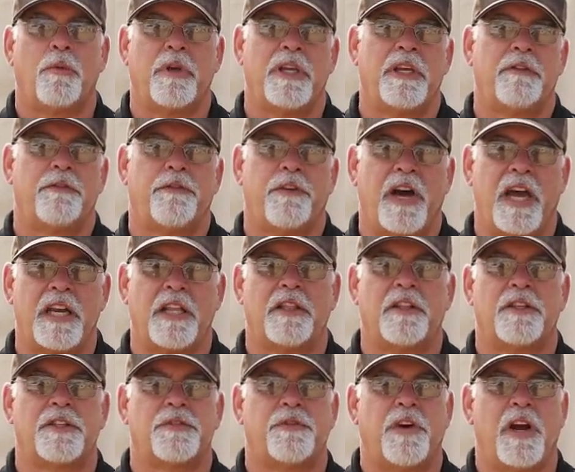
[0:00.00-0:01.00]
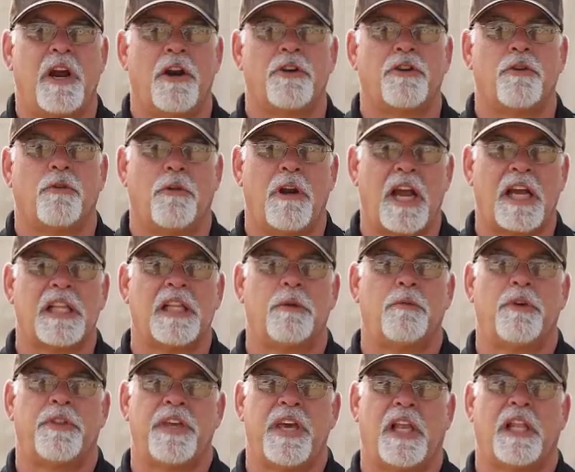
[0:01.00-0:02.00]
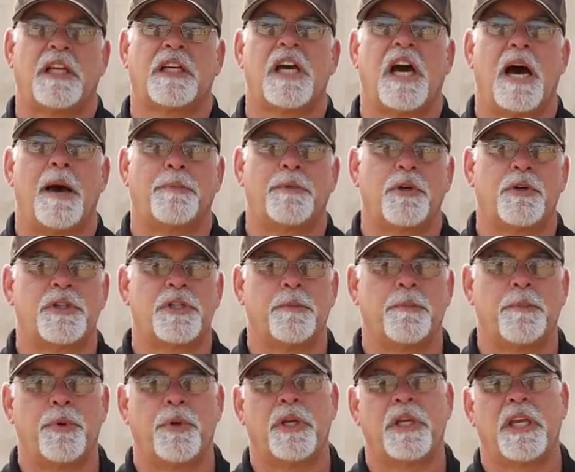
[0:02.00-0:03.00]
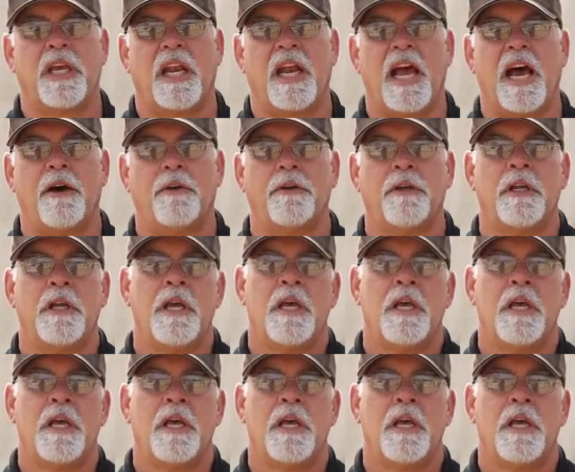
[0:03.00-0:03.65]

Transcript: we fighting this fire directly with helicopters and putting it out?